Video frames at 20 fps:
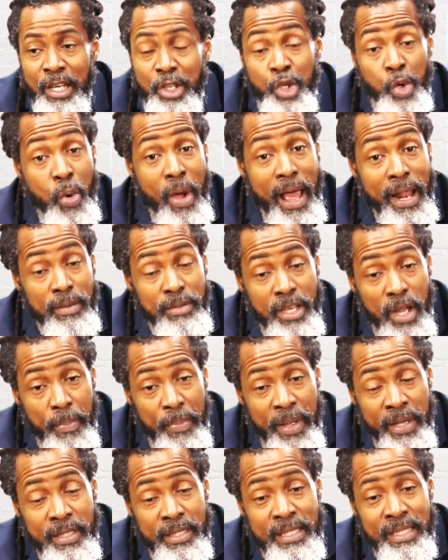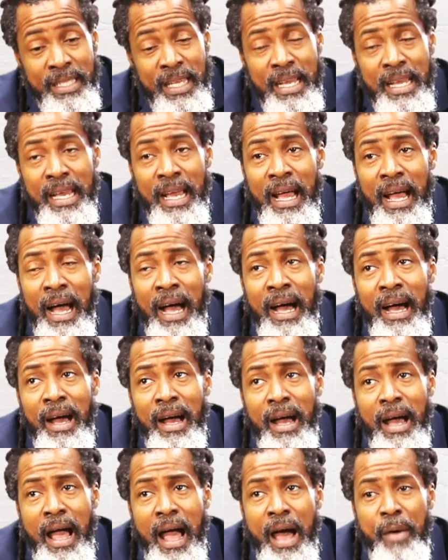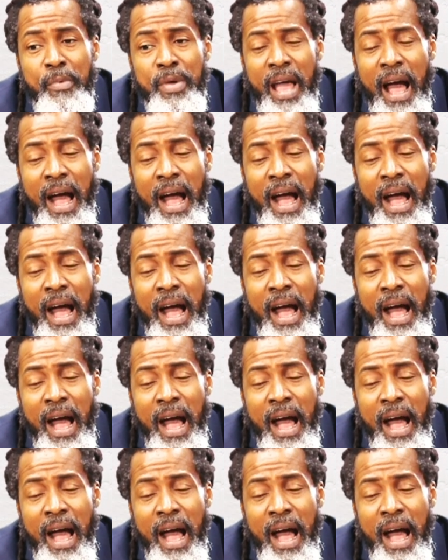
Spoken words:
two health topics, and we're